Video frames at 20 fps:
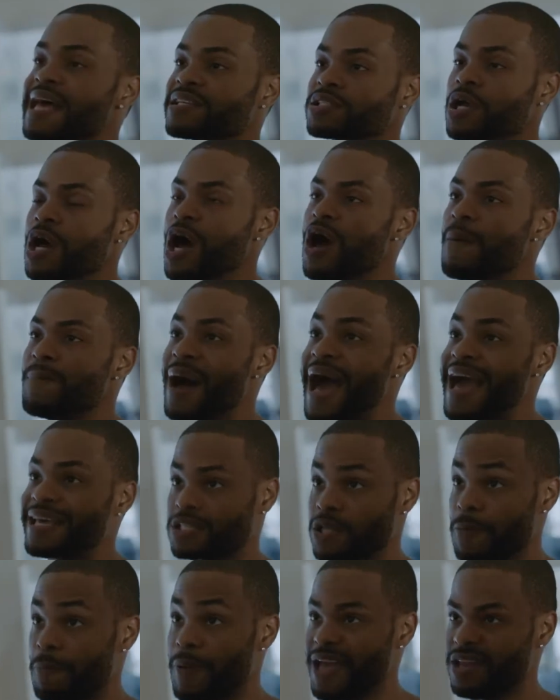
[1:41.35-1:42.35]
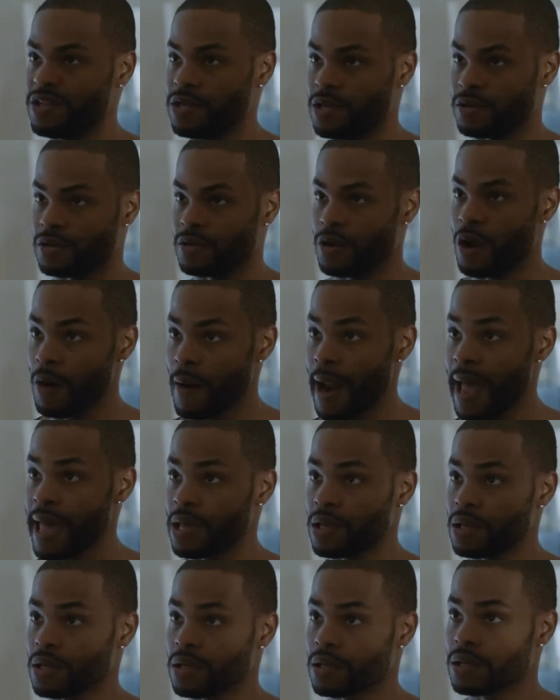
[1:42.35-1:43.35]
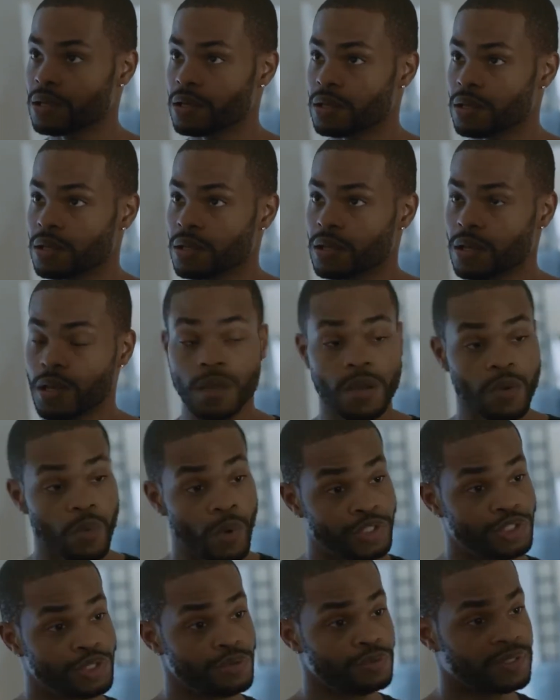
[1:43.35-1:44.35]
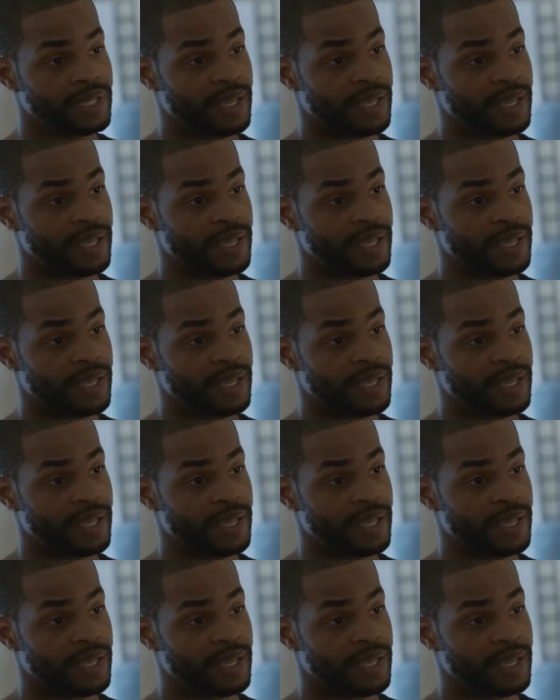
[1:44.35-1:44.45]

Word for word: ask an unbiased opinion, all right? What you